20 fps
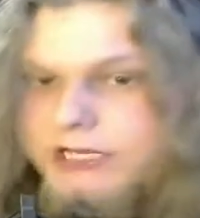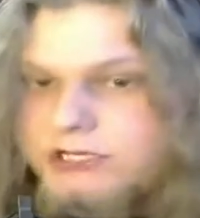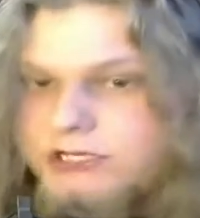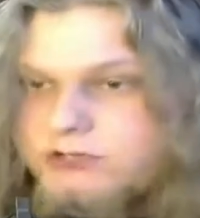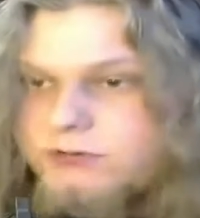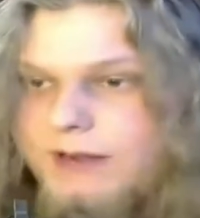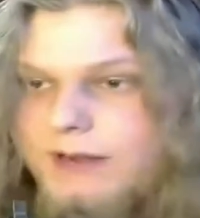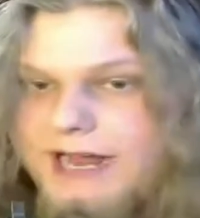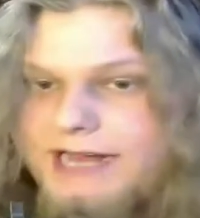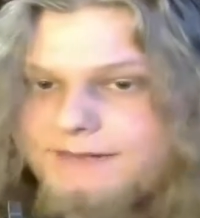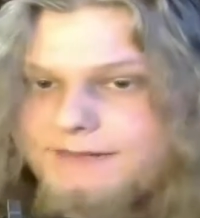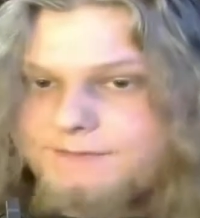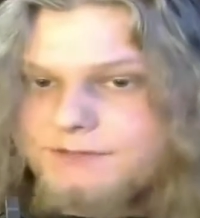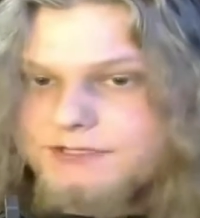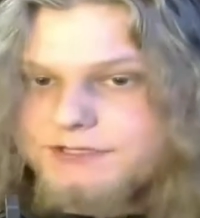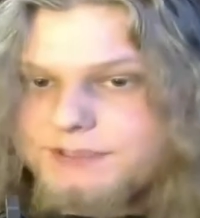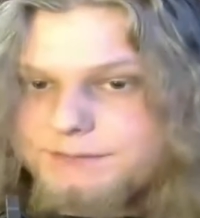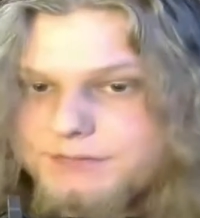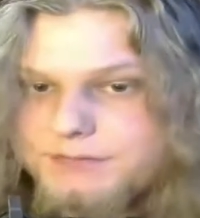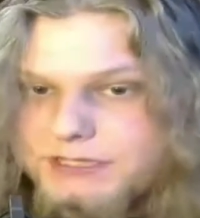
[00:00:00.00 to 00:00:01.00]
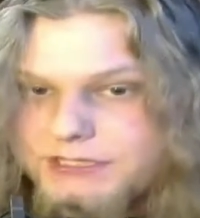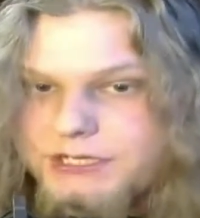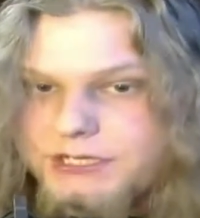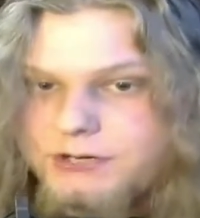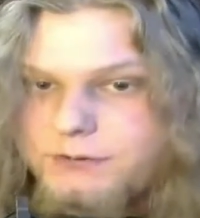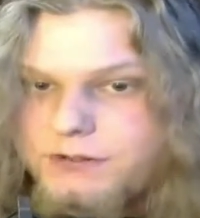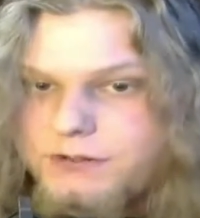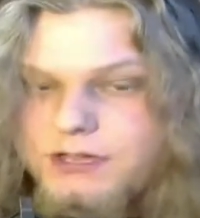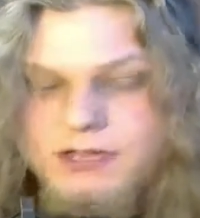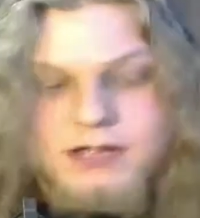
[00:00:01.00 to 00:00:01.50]
really try for something
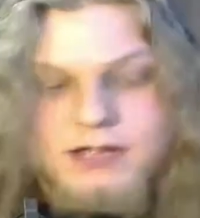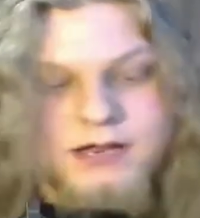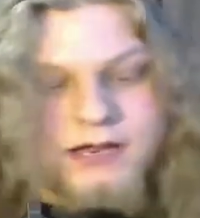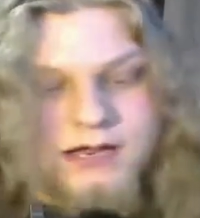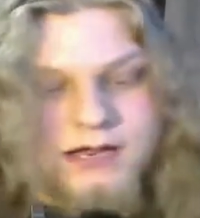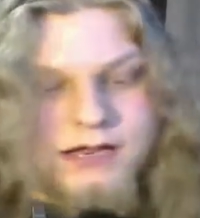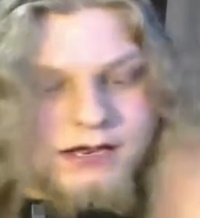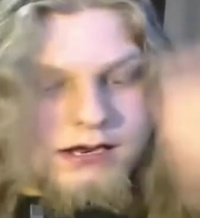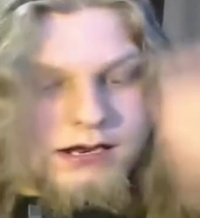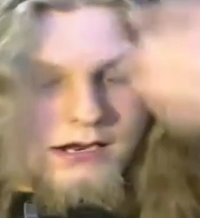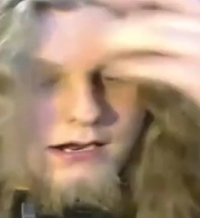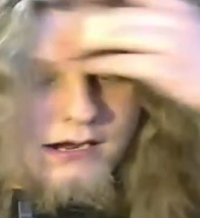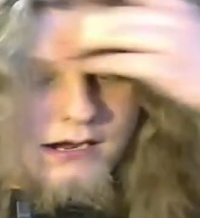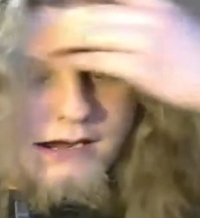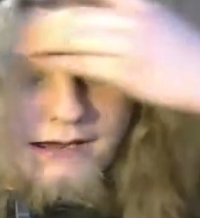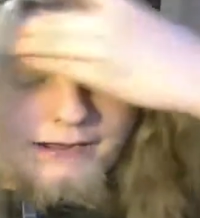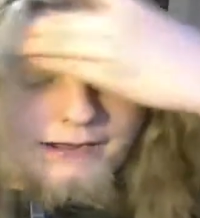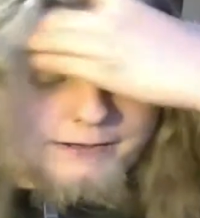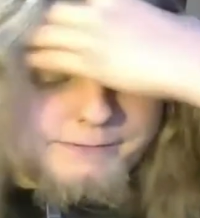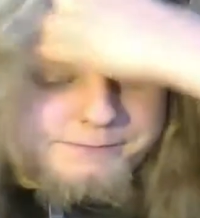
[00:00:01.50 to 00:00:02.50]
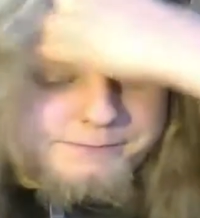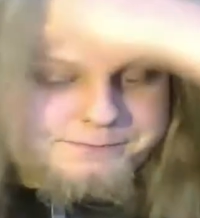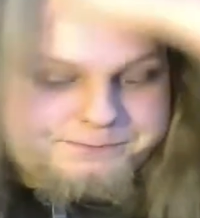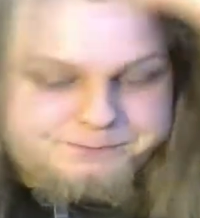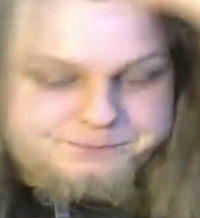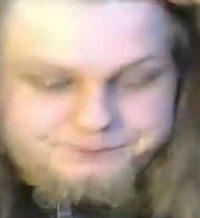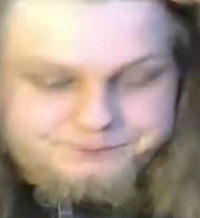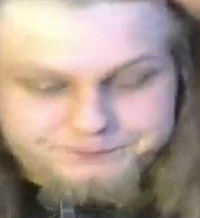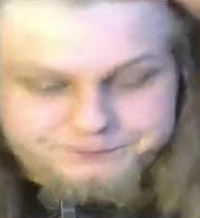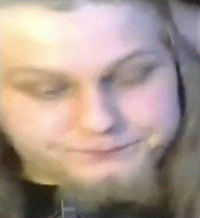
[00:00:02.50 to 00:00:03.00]
new. Like
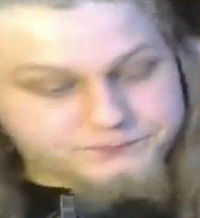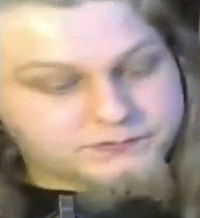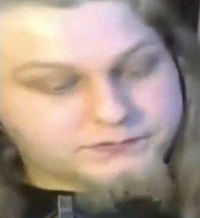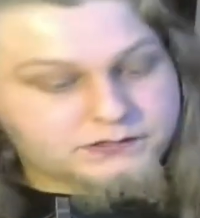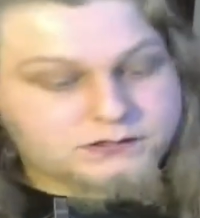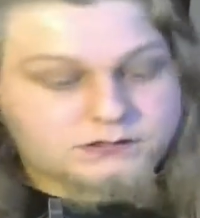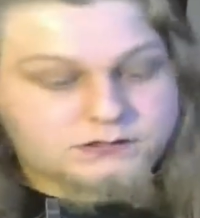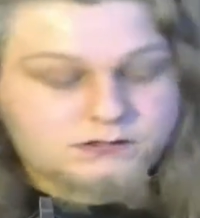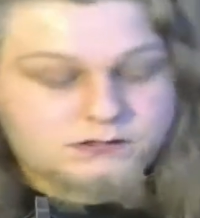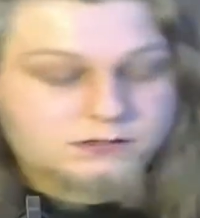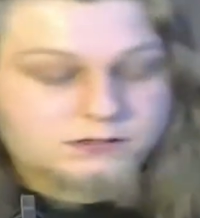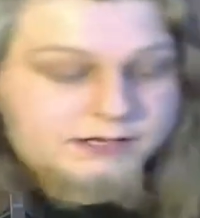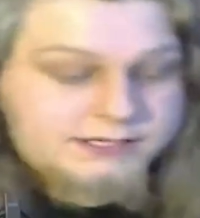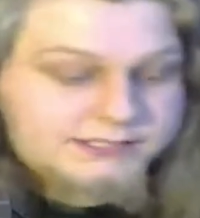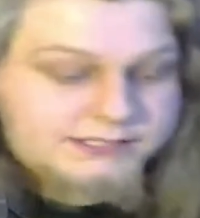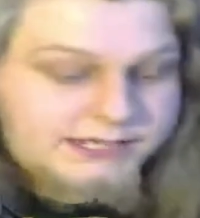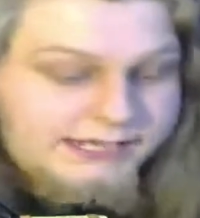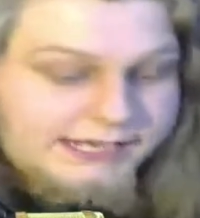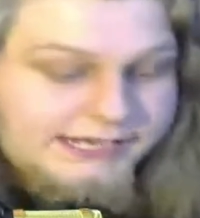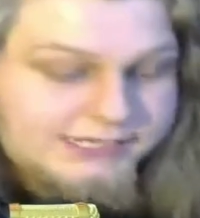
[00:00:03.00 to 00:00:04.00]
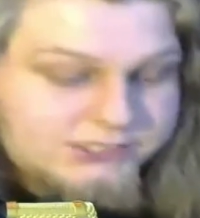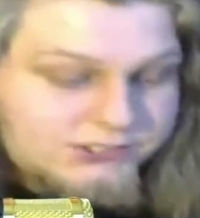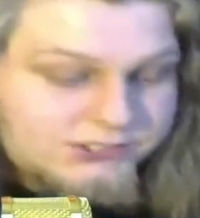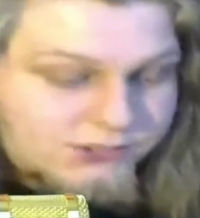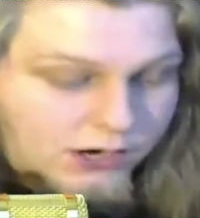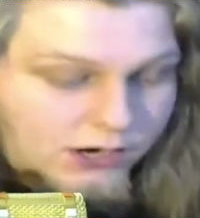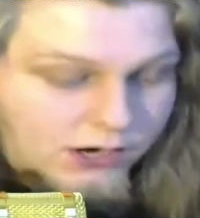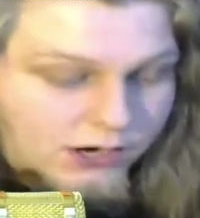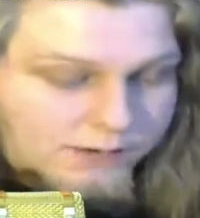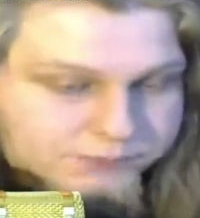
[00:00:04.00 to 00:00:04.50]
I said, it's
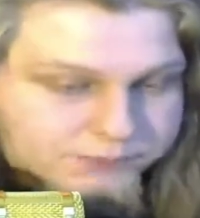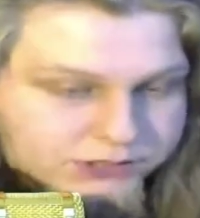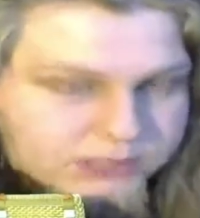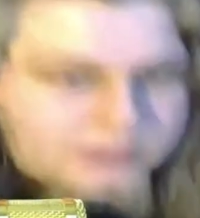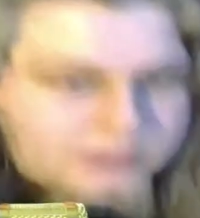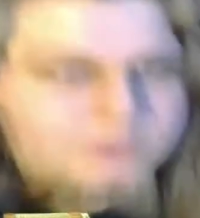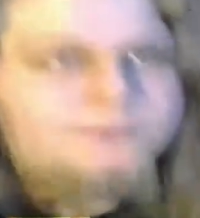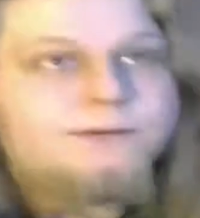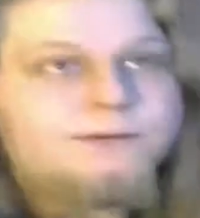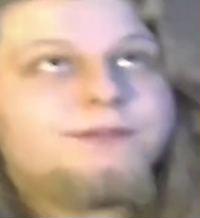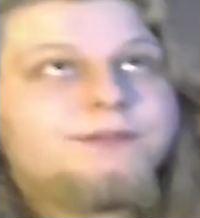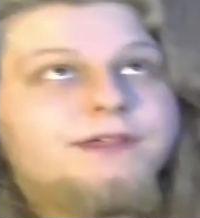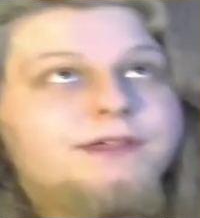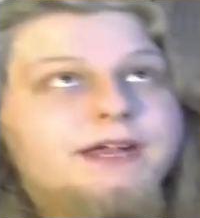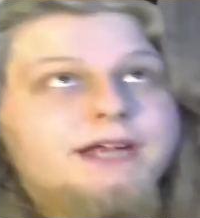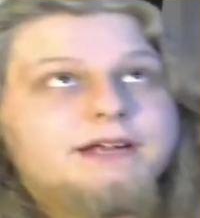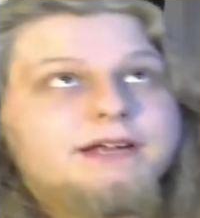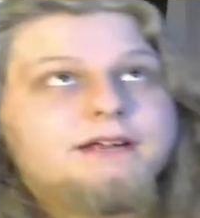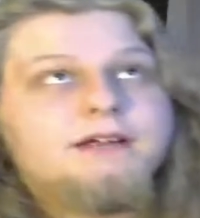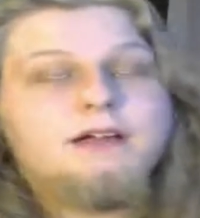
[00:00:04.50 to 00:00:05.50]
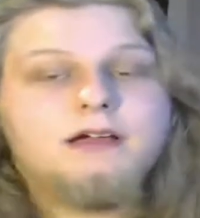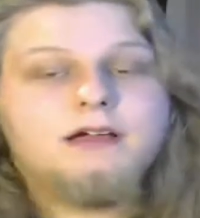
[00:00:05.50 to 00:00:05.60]
a beautiful thing.